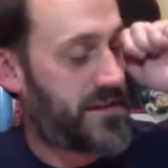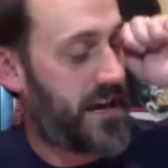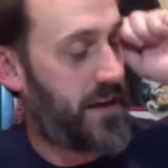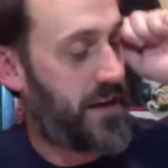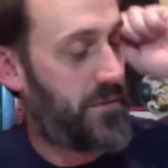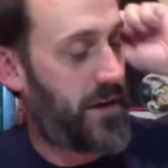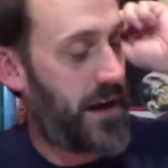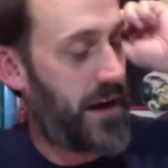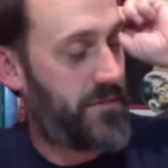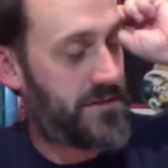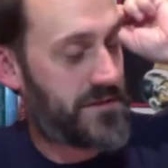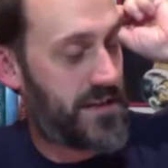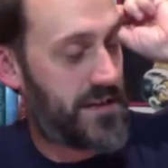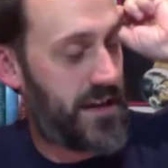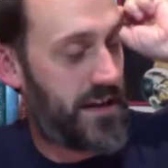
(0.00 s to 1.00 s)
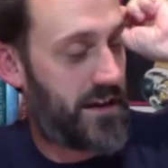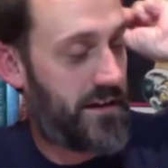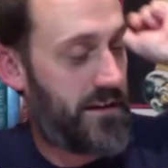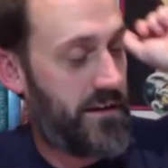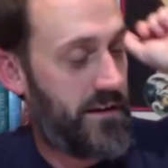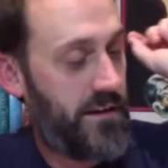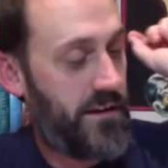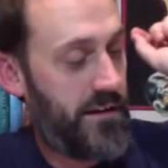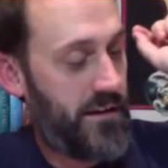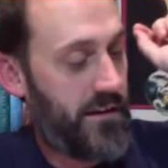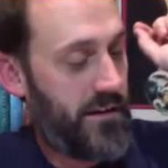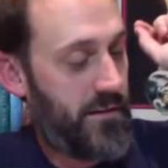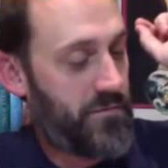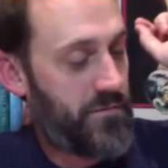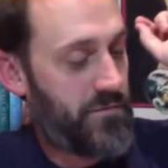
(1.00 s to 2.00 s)
Abraham is saying
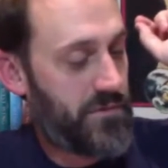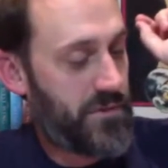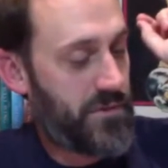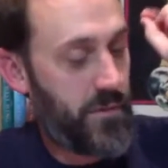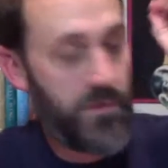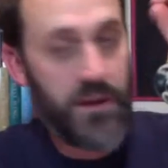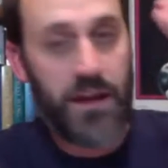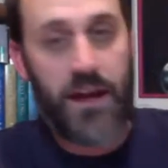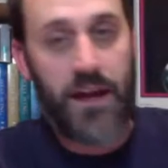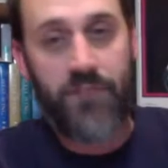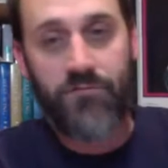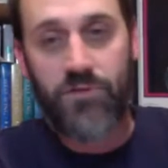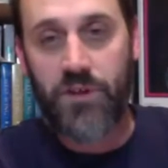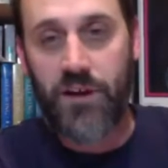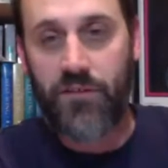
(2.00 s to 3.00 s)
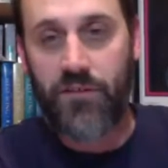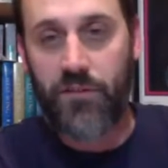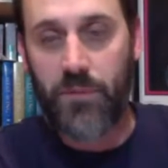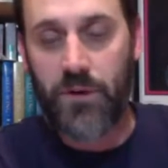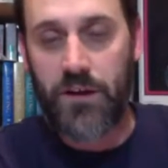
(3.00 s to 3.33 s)
a big F you to everybody.